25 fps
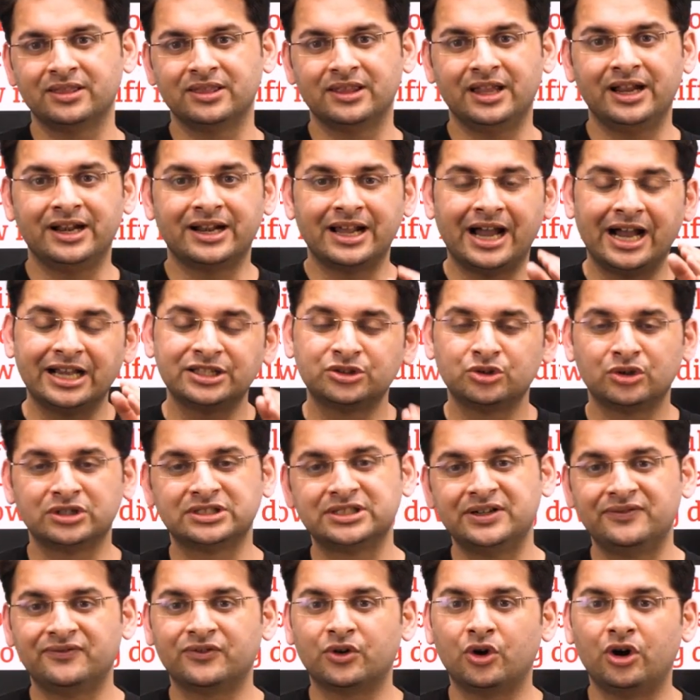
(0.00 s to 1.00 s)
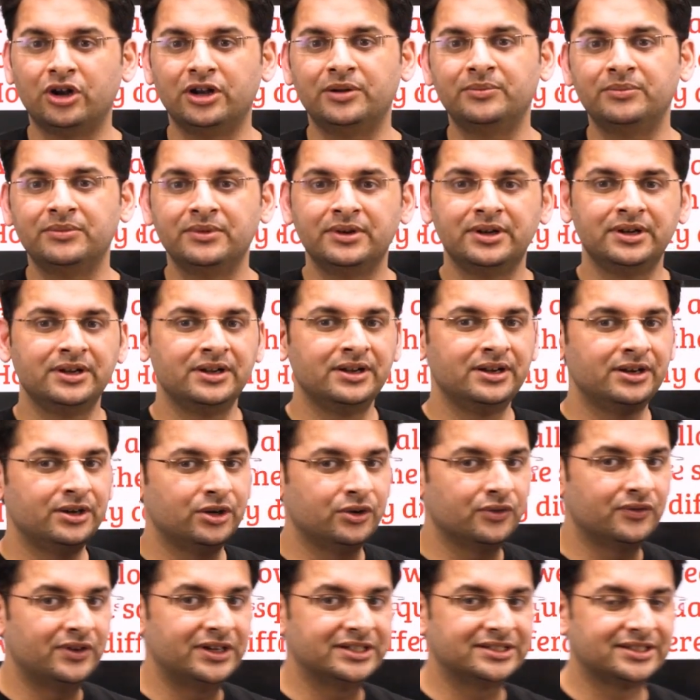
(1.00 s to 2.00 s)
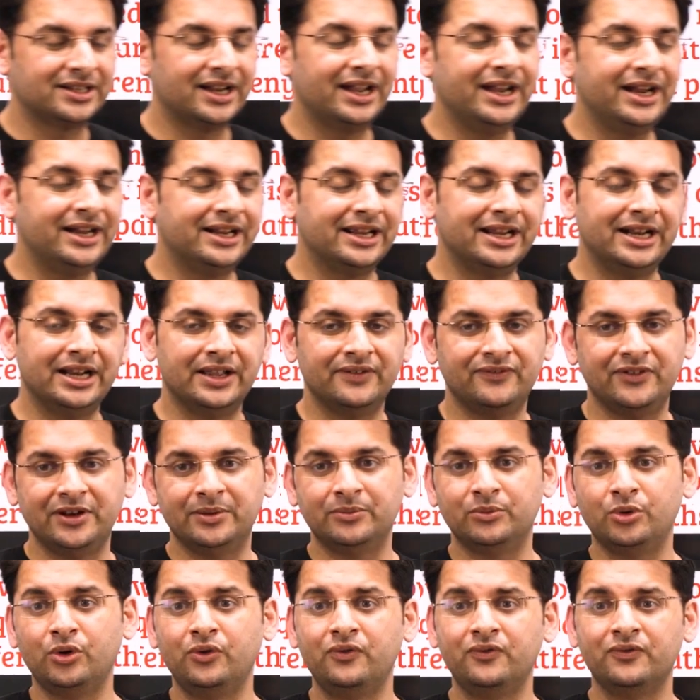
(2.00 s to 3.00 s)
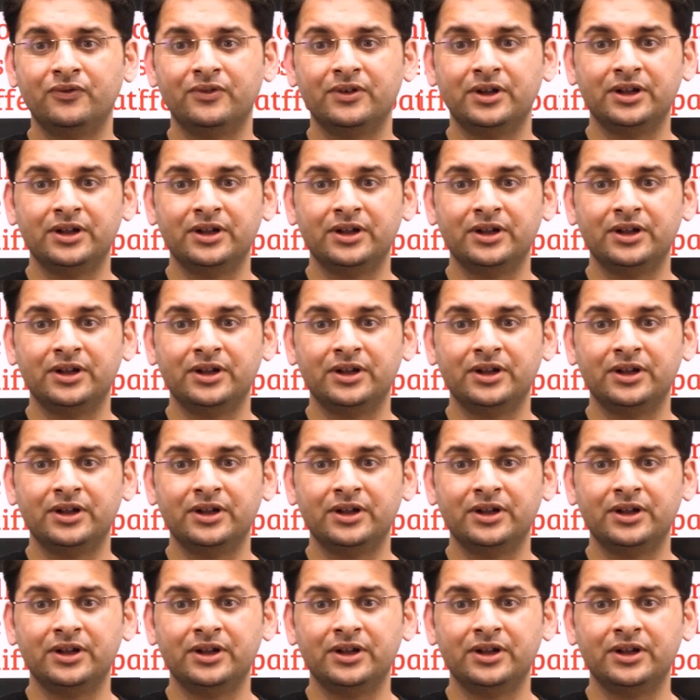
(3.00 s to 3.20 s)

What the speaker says: It has to shift column towards right in every move.